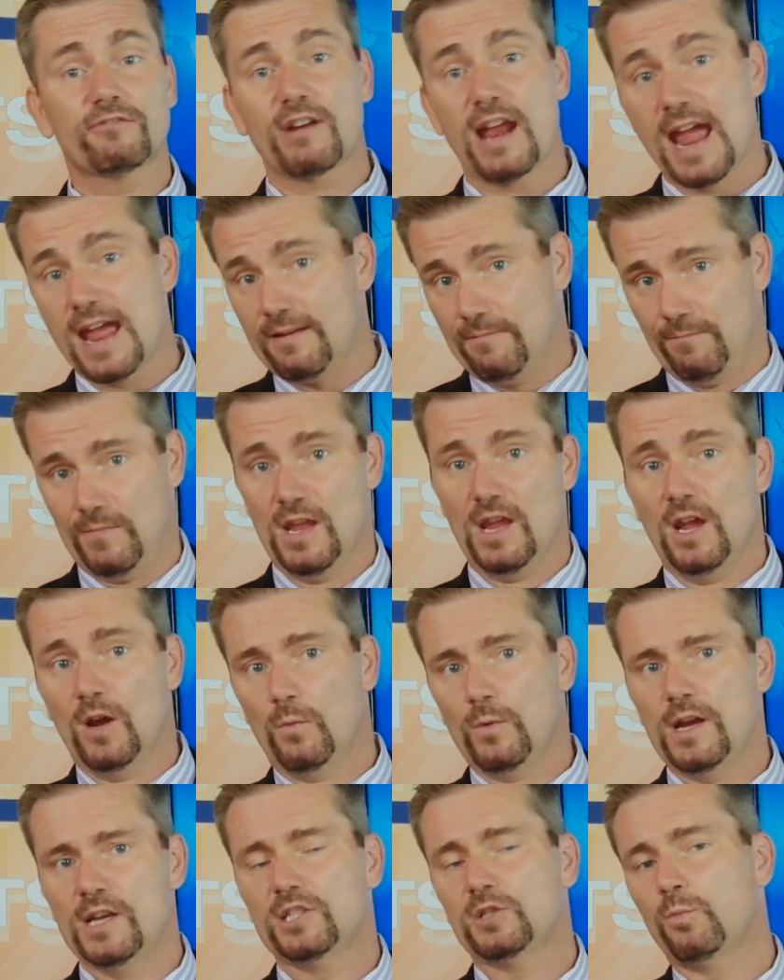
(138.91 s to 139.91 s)
Iran,
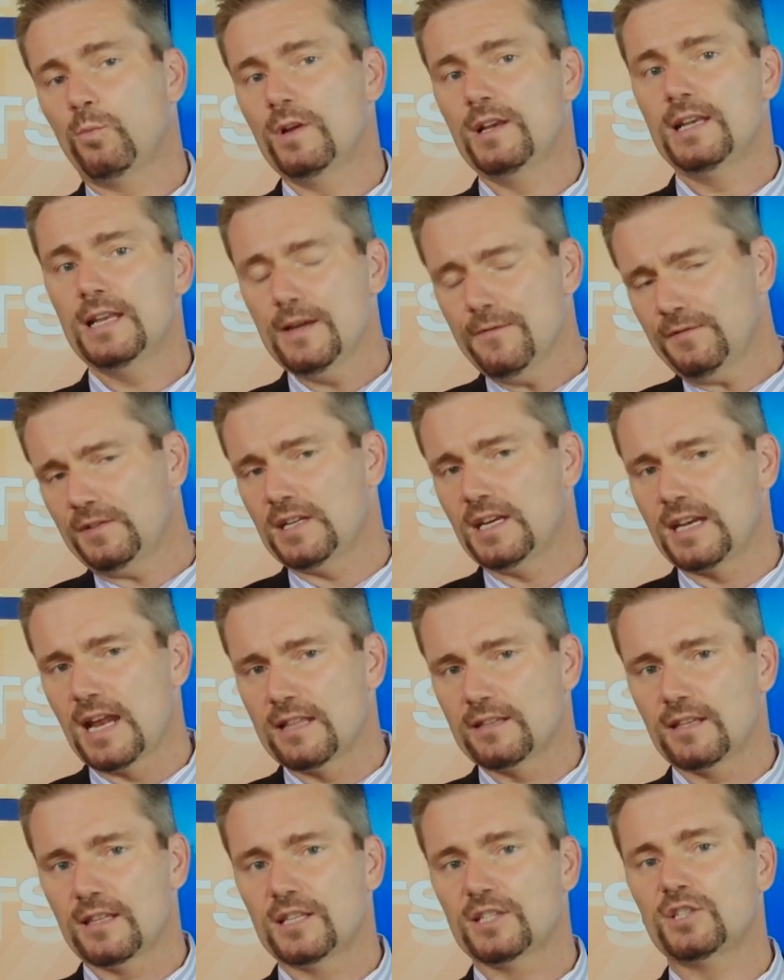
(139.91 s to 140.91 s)
which were lifted
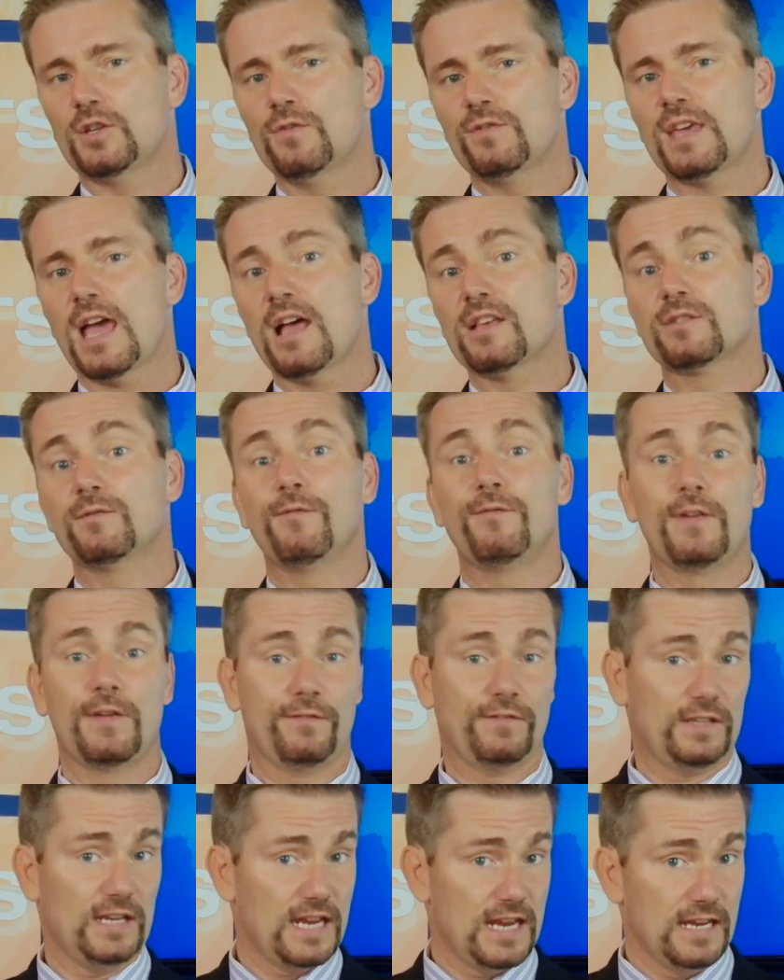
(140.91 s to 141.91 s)
under the
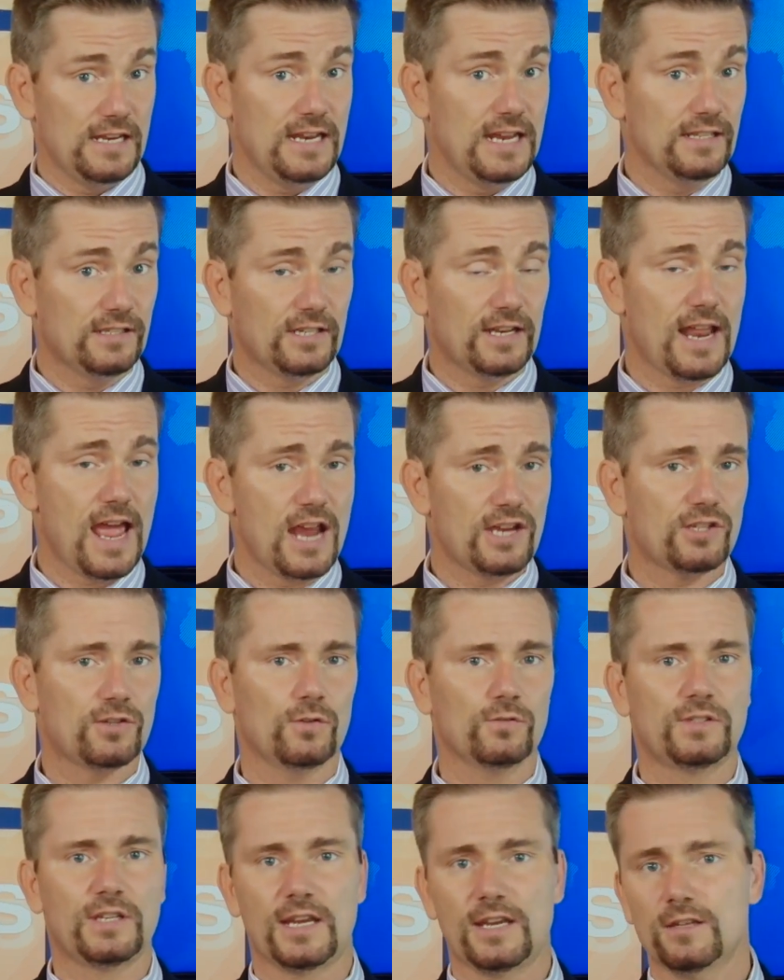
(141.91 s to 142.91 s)
2015
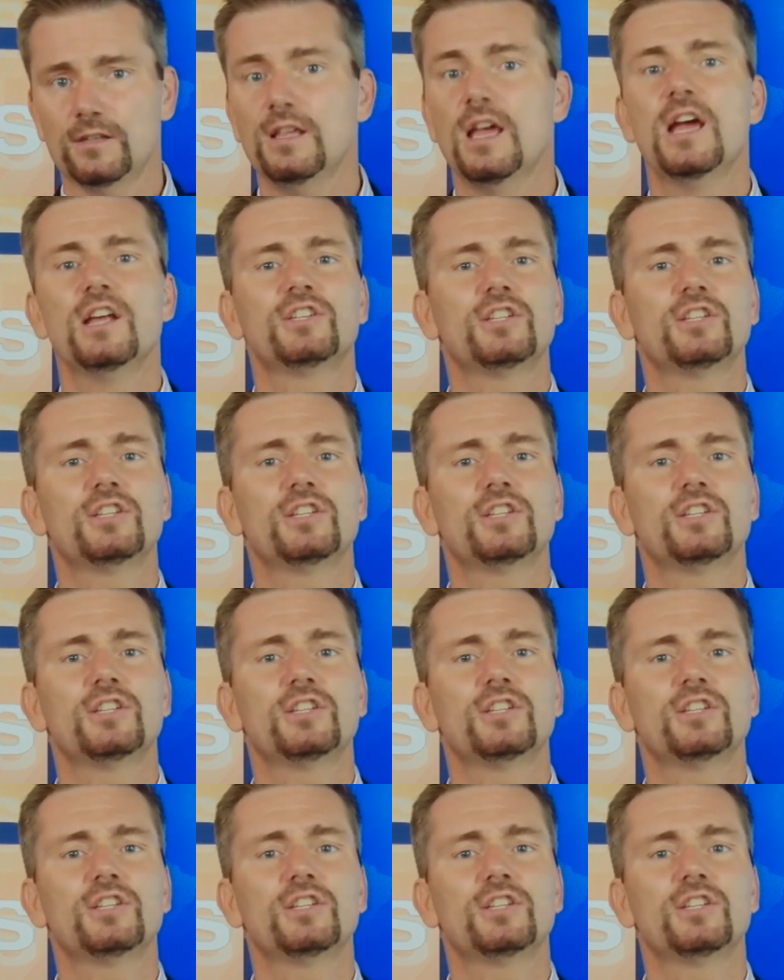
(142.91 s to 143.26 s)
international deal